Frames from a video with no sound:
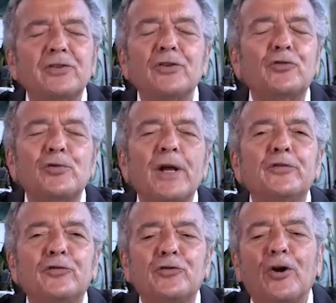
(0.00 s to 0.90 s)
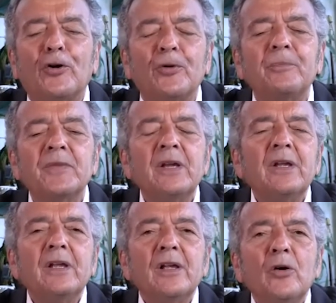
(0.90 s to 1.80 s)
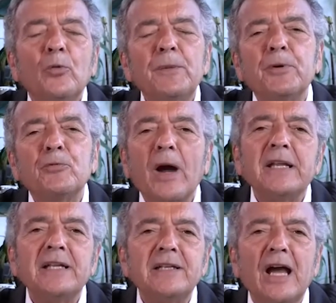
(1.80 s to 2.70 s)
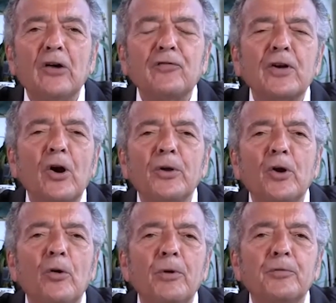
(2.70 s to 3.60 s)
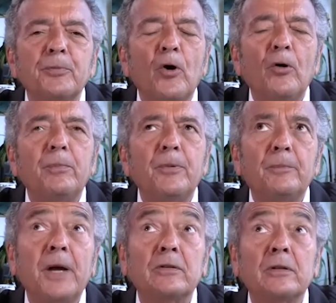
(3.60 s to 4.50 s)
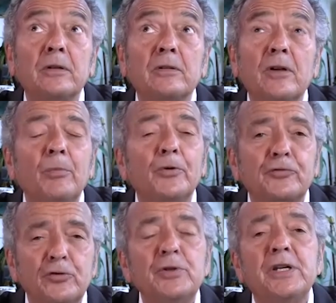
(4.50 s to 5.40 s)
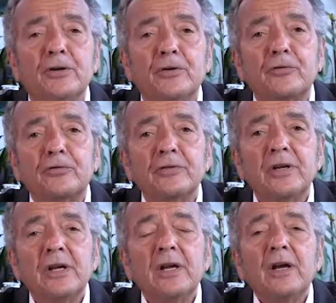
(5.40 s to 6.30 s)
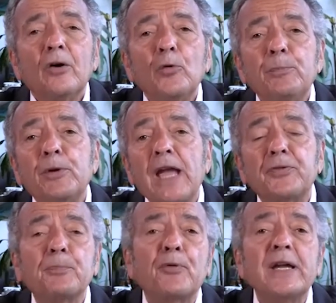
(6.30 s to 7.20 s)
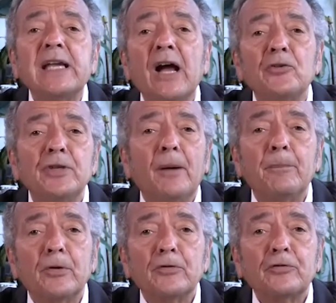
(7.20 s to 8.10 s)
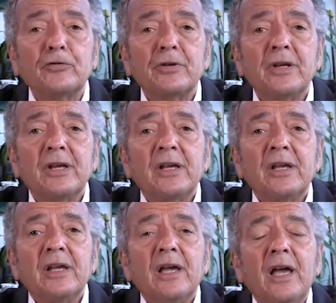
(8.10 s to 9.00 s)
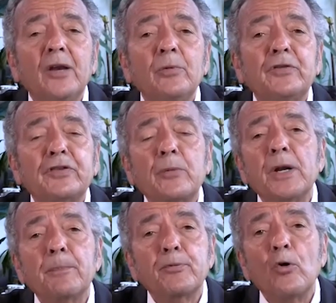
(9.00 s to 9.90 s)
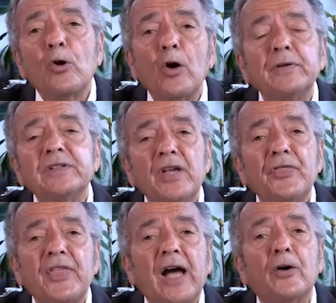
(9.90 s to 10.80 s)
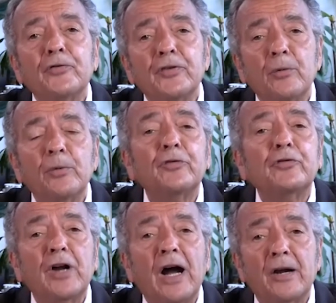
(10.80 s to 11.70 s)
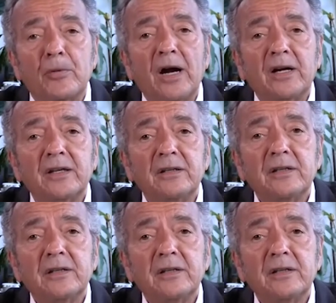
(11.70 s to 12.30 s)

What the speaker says: the Trends Journal. We've been writing now for going about almost 2 years. We get the breakout numbers. And we said when it broke over 10,000, it would skyrocket.